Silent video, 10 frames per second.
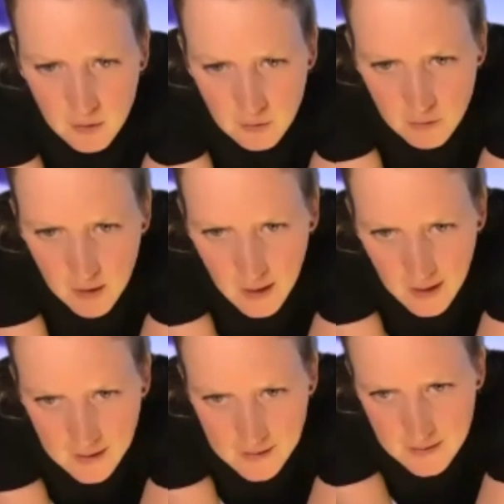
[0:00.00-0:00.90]

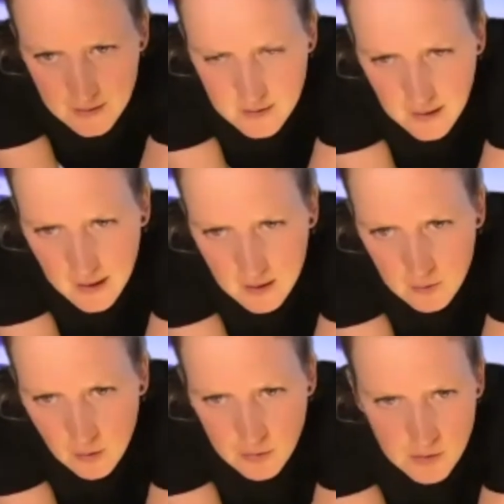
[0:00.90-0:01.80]
relaxed
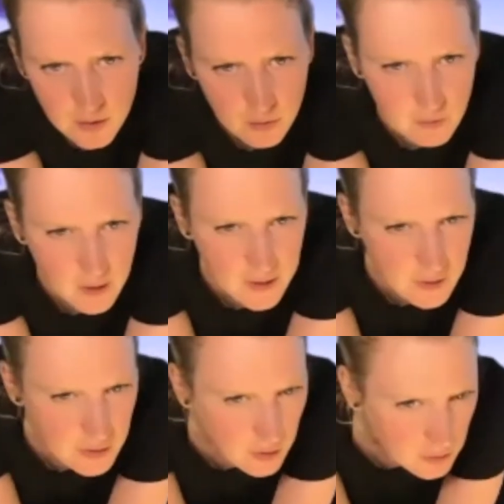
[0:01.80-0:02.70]
down onto your right
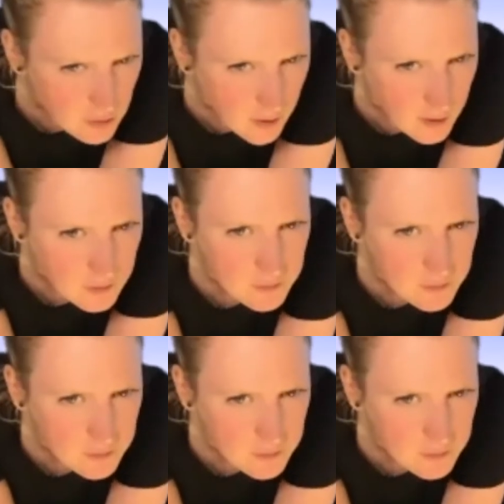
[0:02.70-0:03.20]
shoulder.